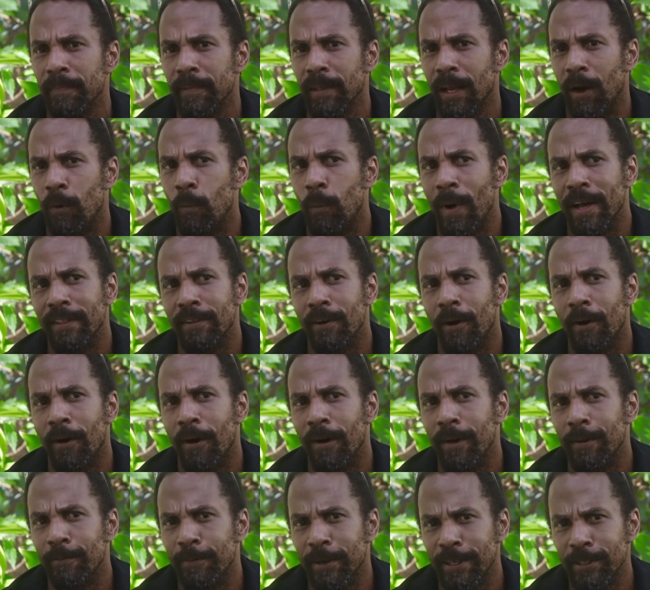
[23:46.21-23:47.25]
whether
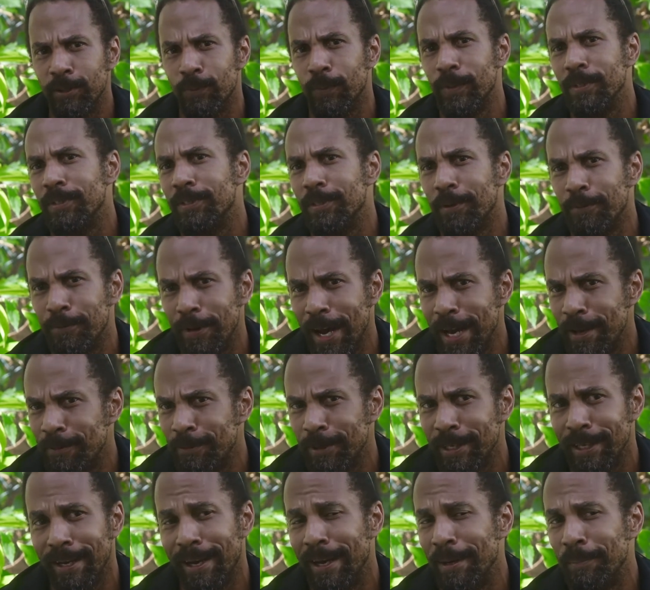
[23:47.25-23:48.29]
all of us will survive
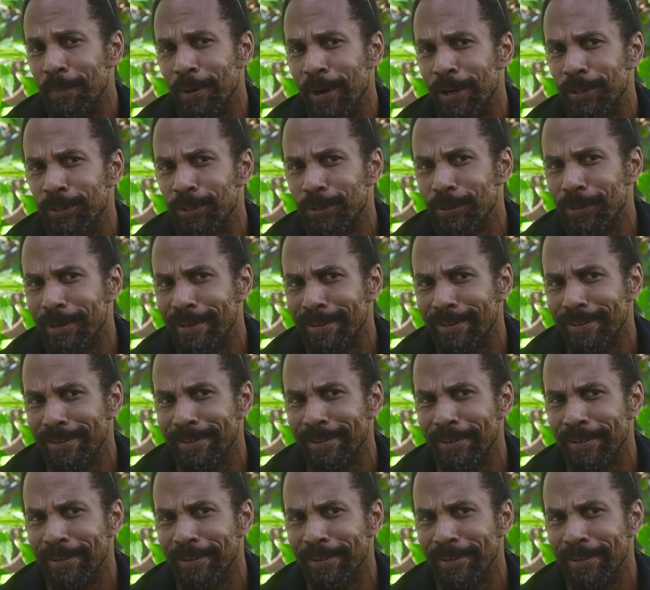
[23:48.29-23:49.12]
it, I'm not sure,